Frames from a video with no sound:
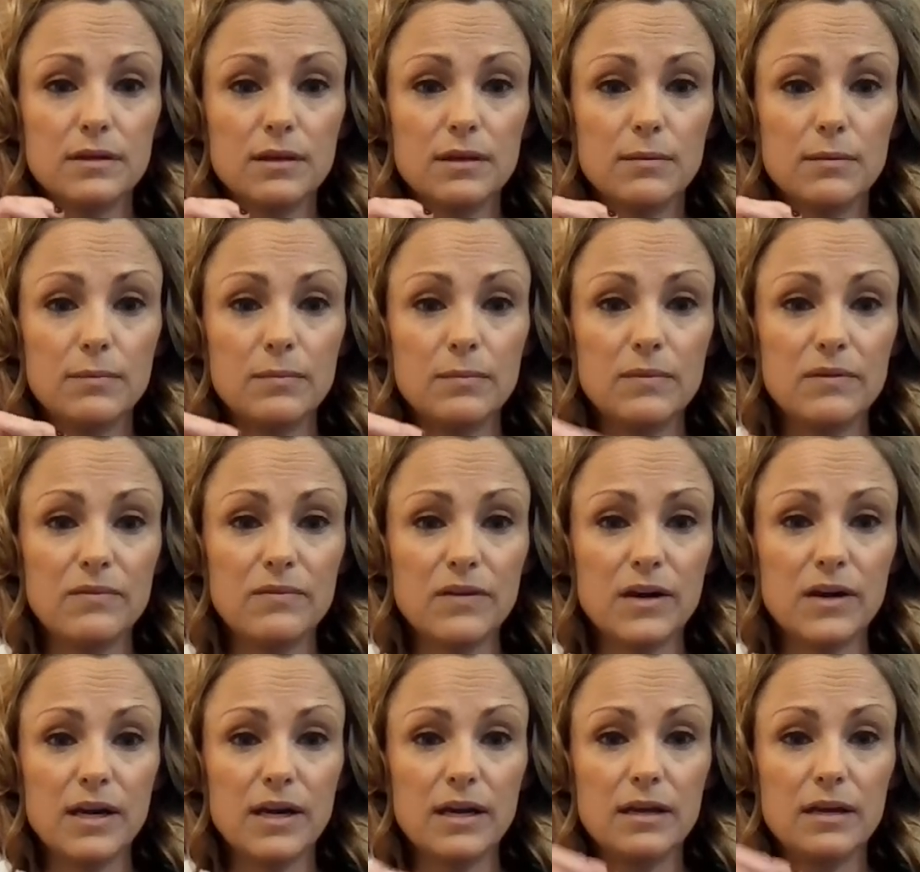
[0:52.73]
be
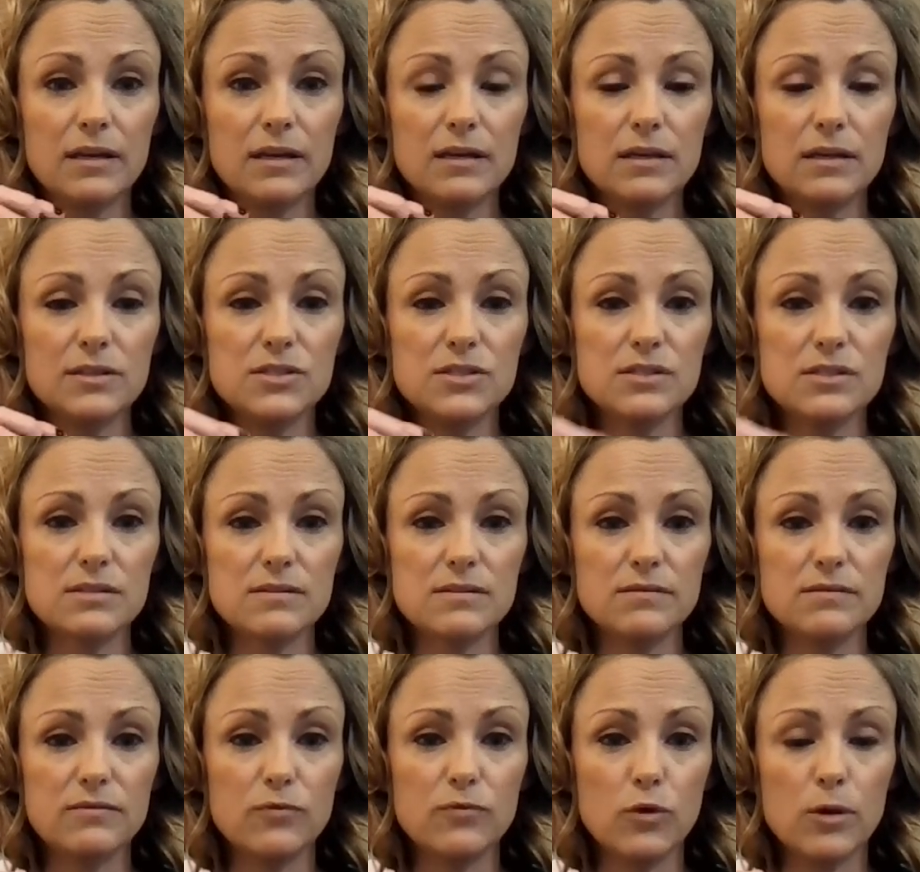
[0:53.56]
very just
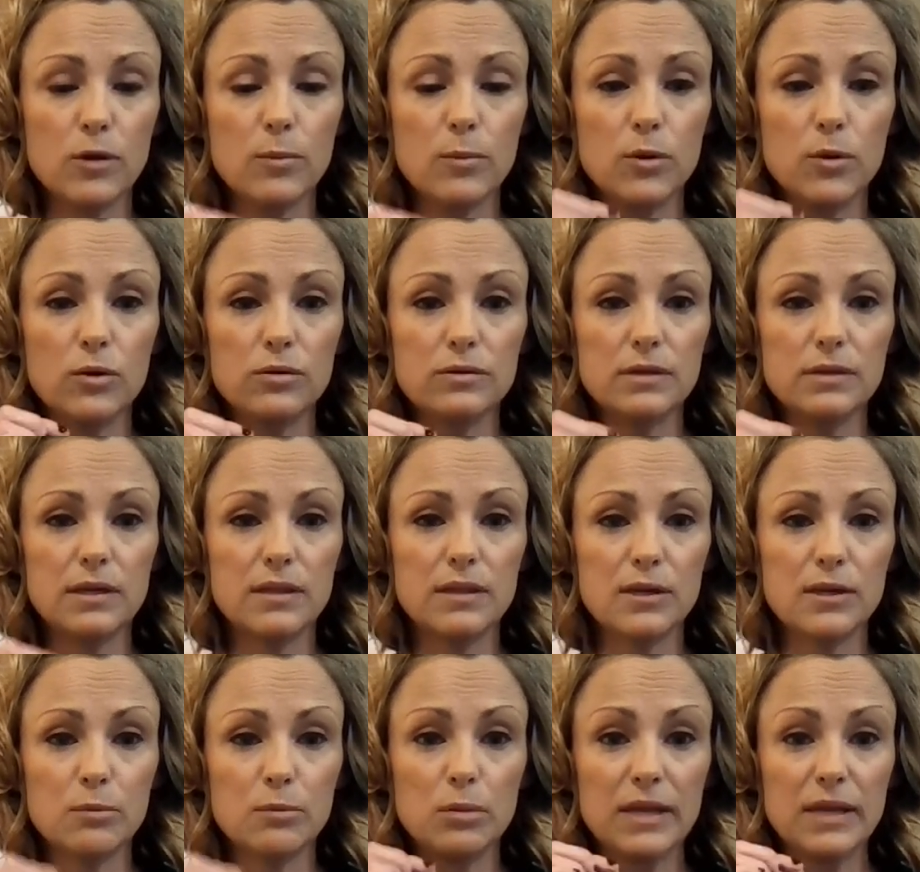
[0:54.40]
formal in
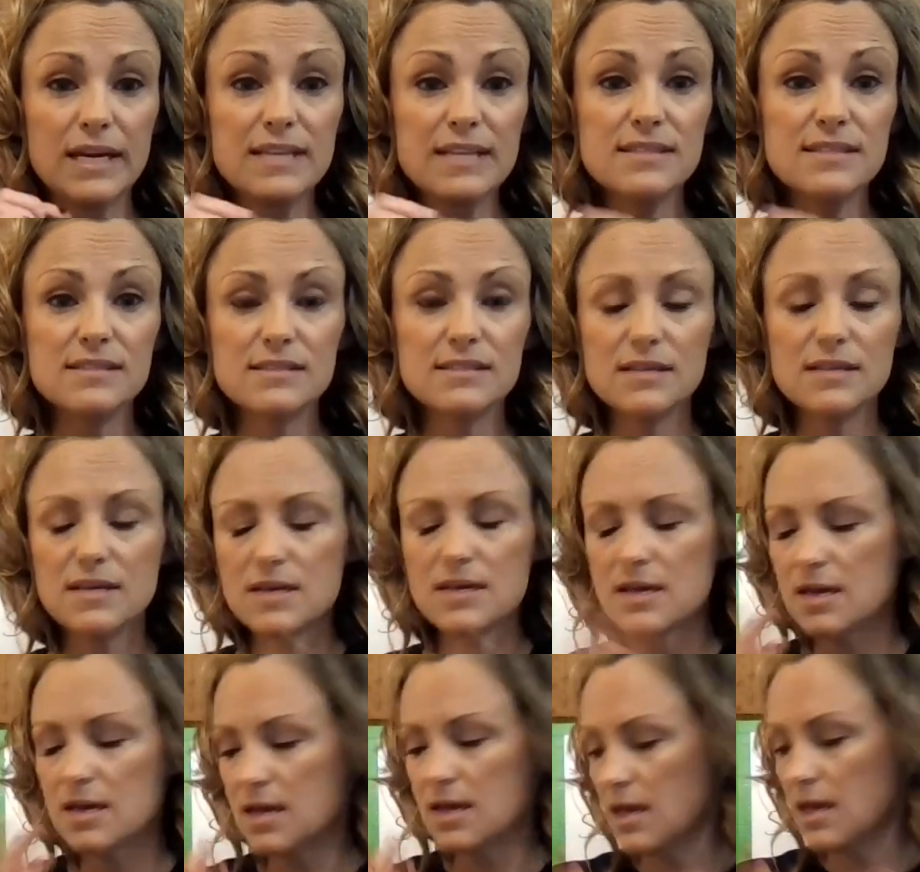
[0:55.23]
their place.
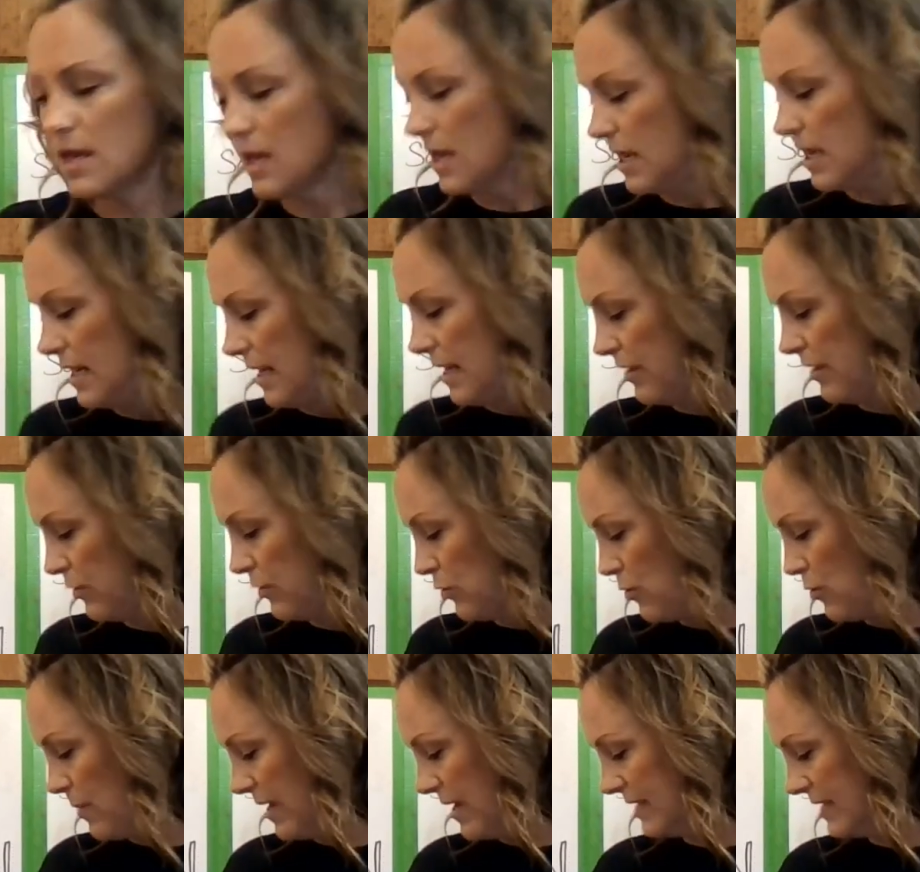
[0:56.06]
Now, the
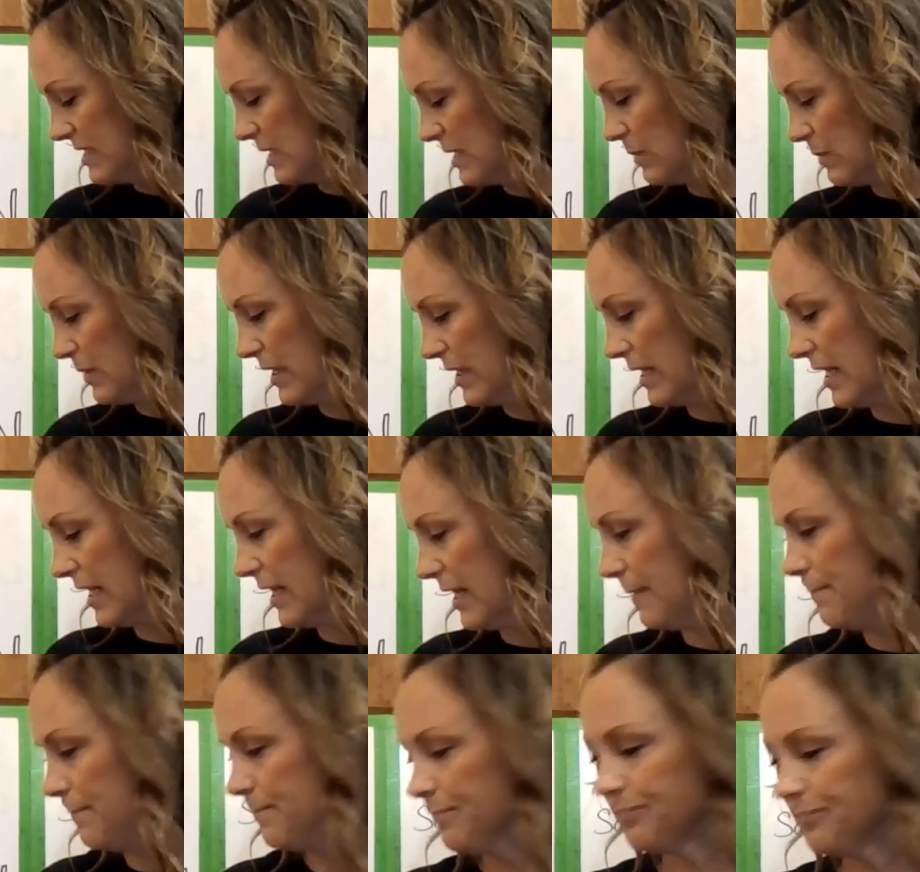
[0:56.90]
Romantic
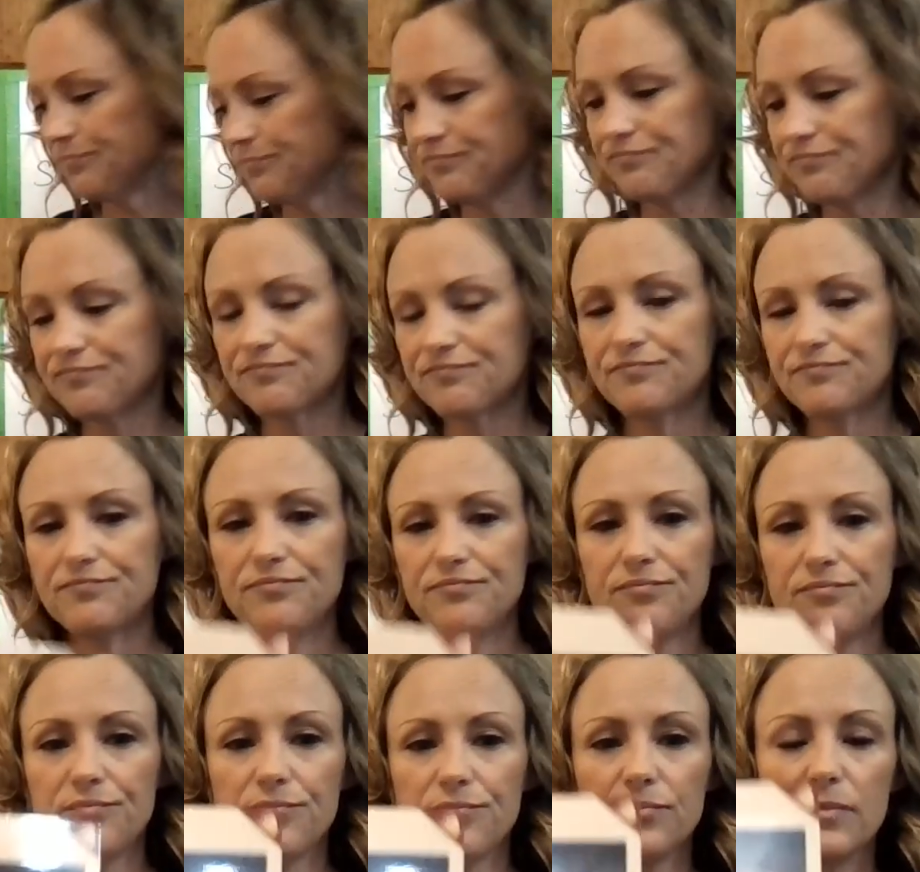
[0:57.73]
period
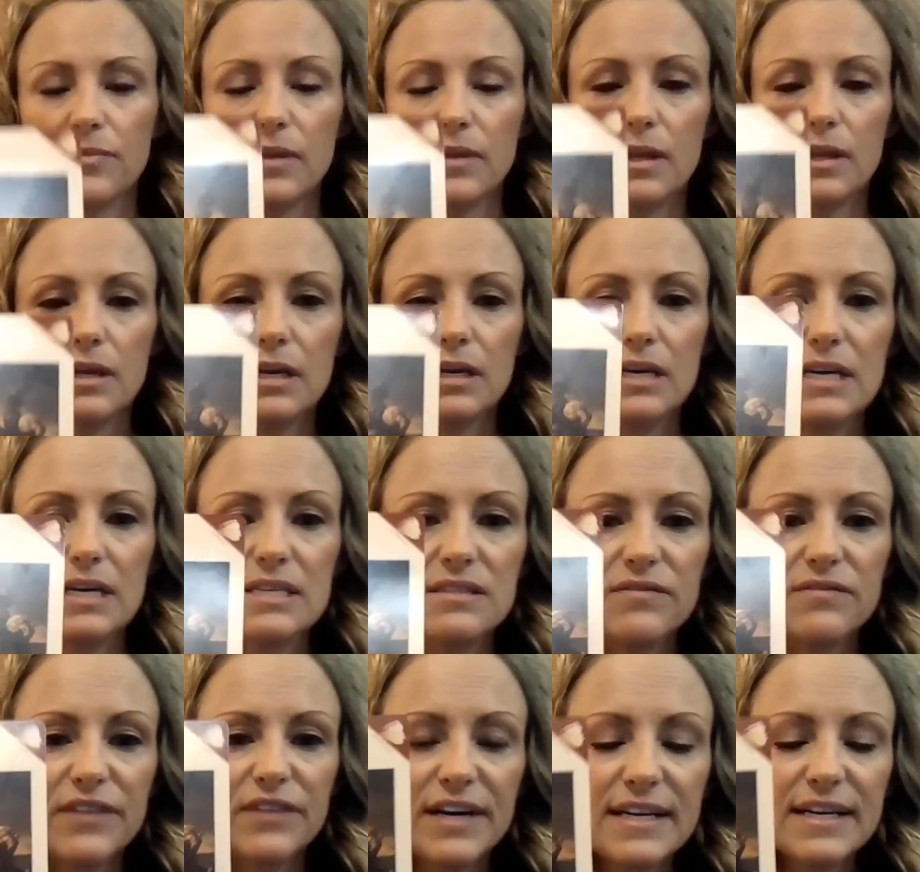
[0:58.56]
is a
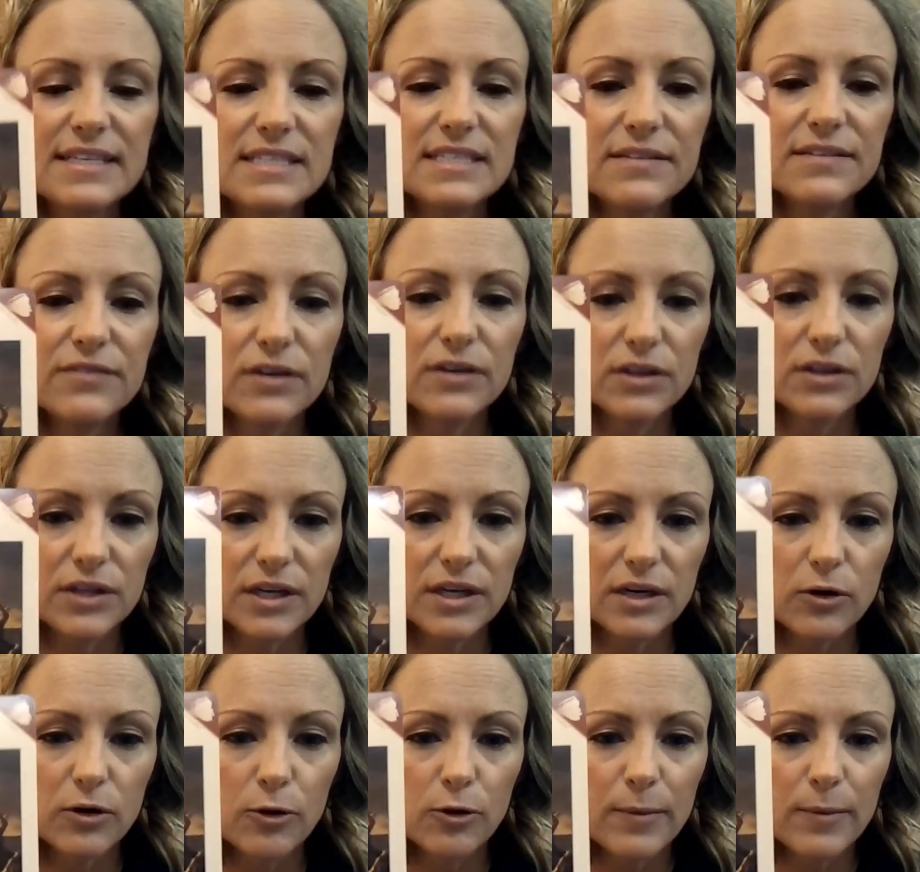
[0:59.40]
very different look.
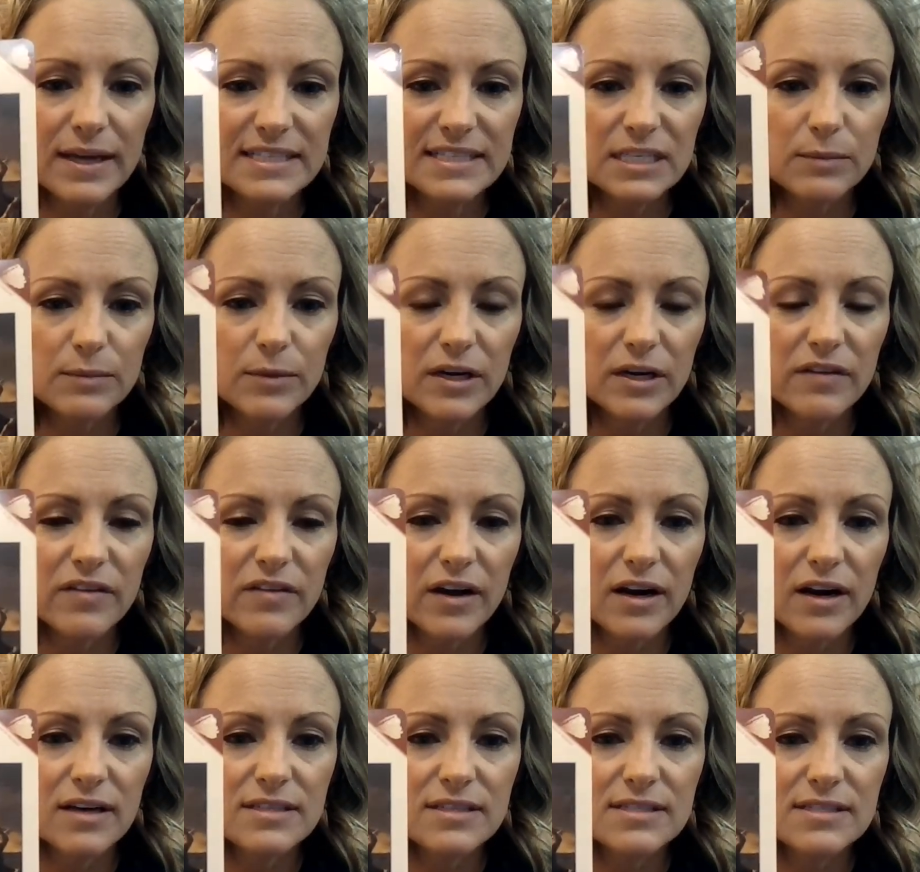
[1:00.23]
Romantic period of the
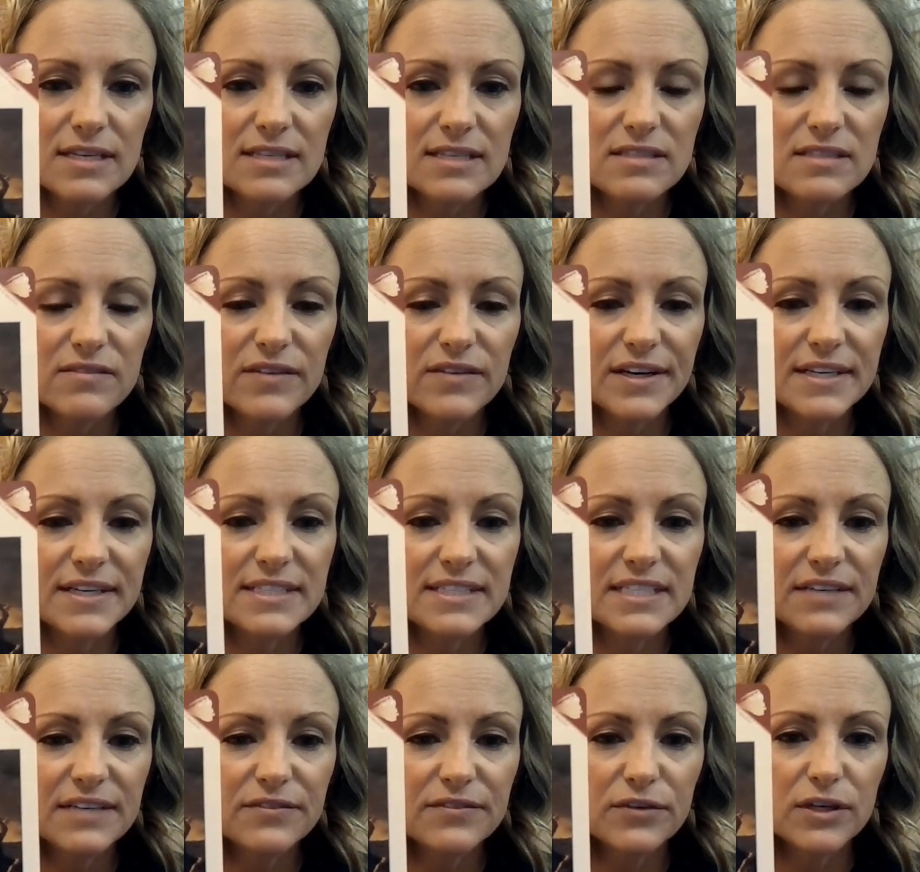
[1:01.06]
arts has a very
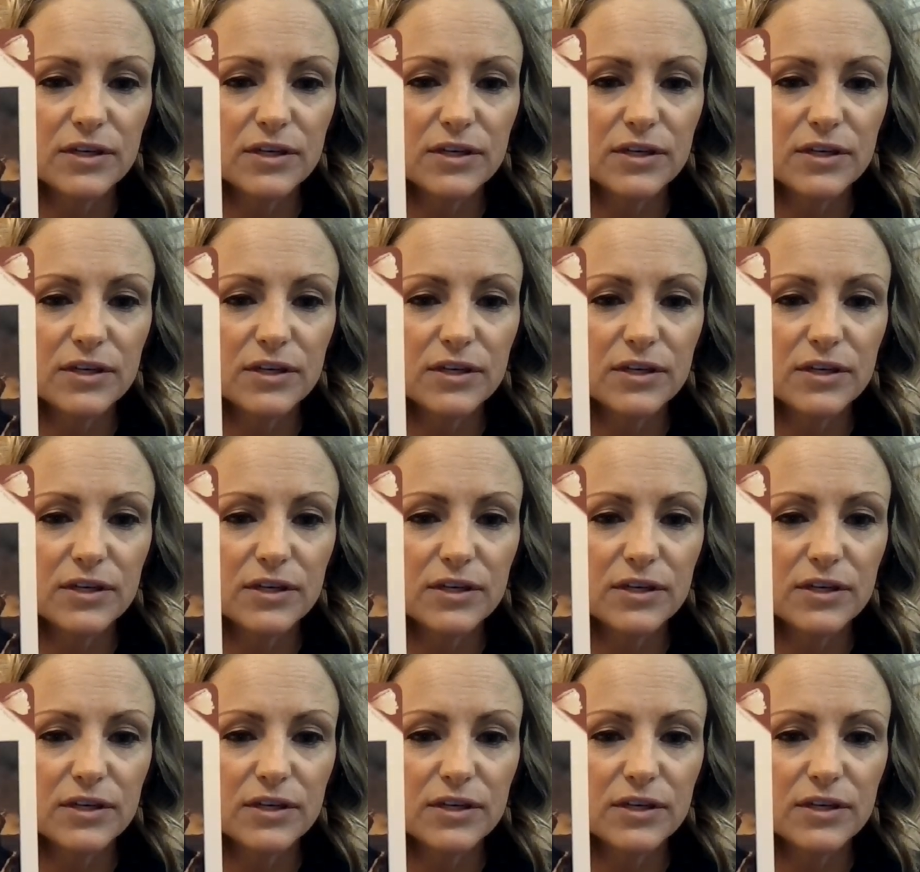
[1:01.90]
different